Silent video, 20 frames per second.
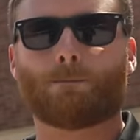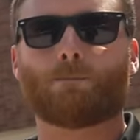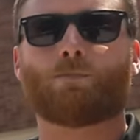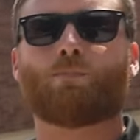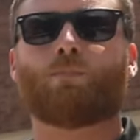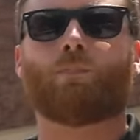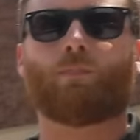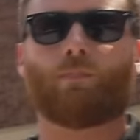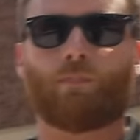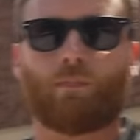run
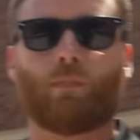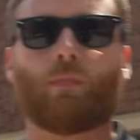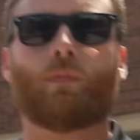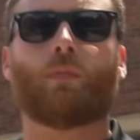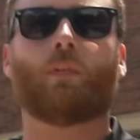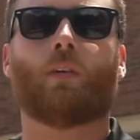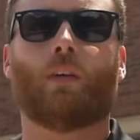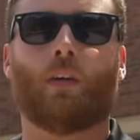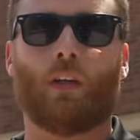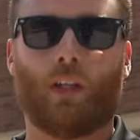in there real
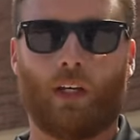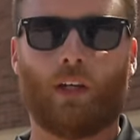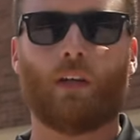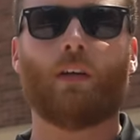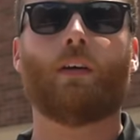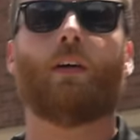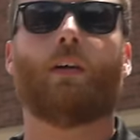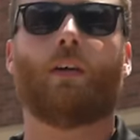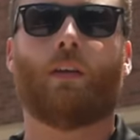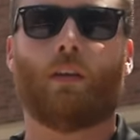quickly and
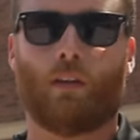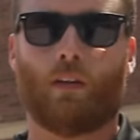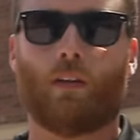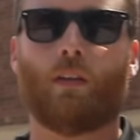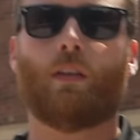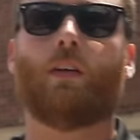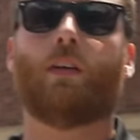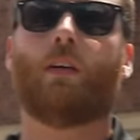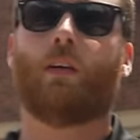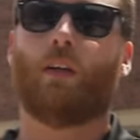somebody hops
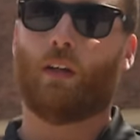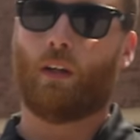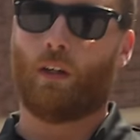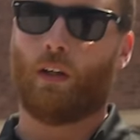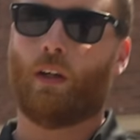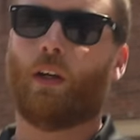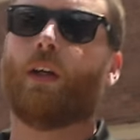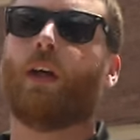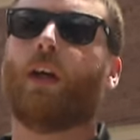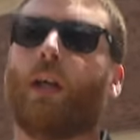in behind
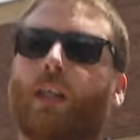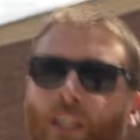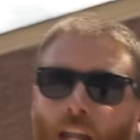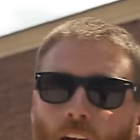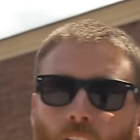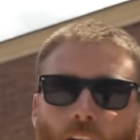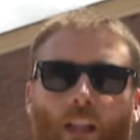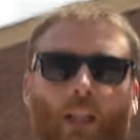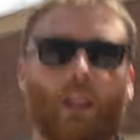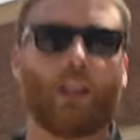you and you leave exactly.
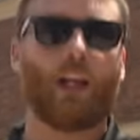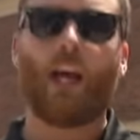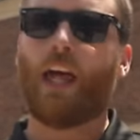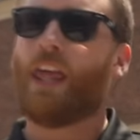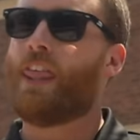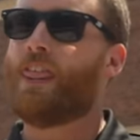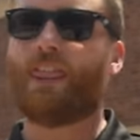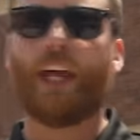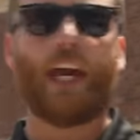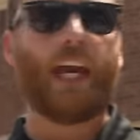your car
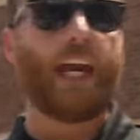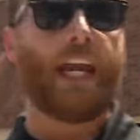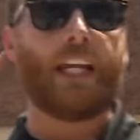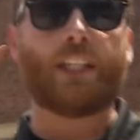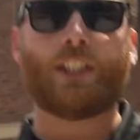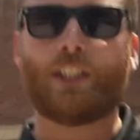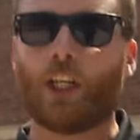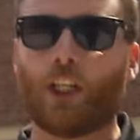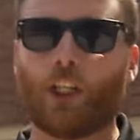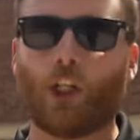running the
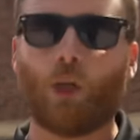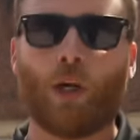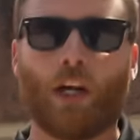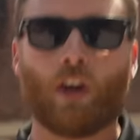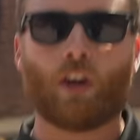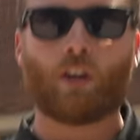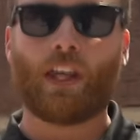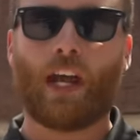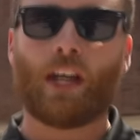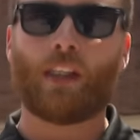with the
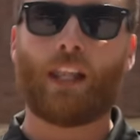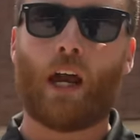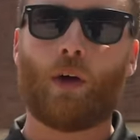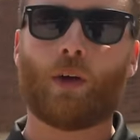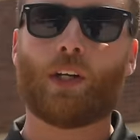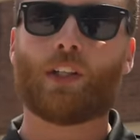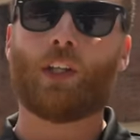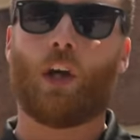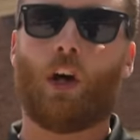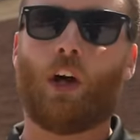starter,
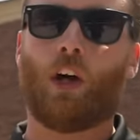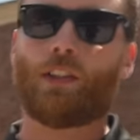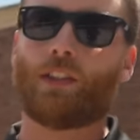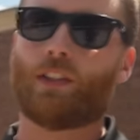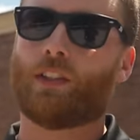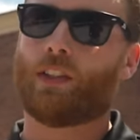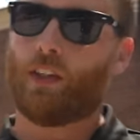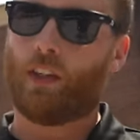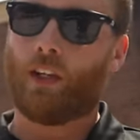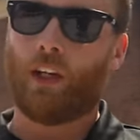exhaust,
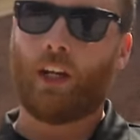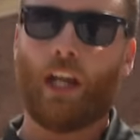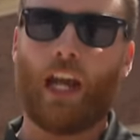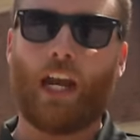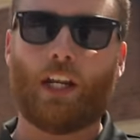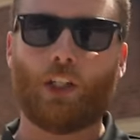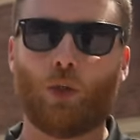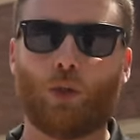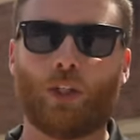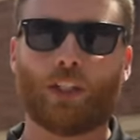yeah,
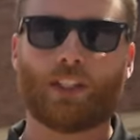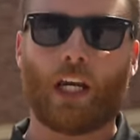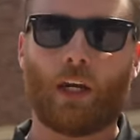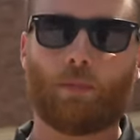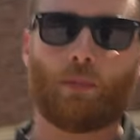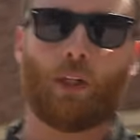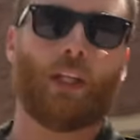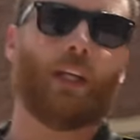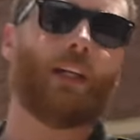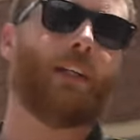and you
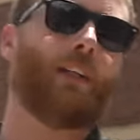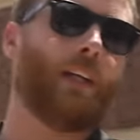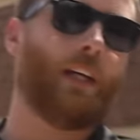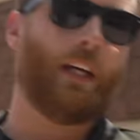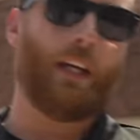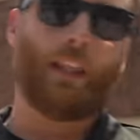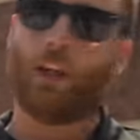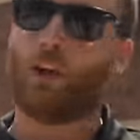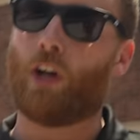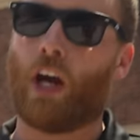disable it,
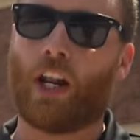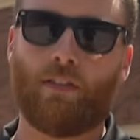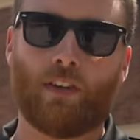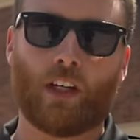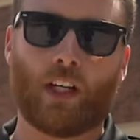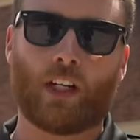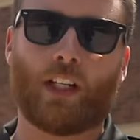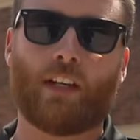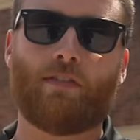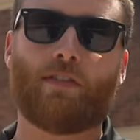they're not
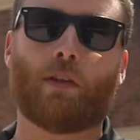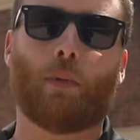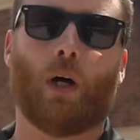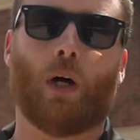even going to leave the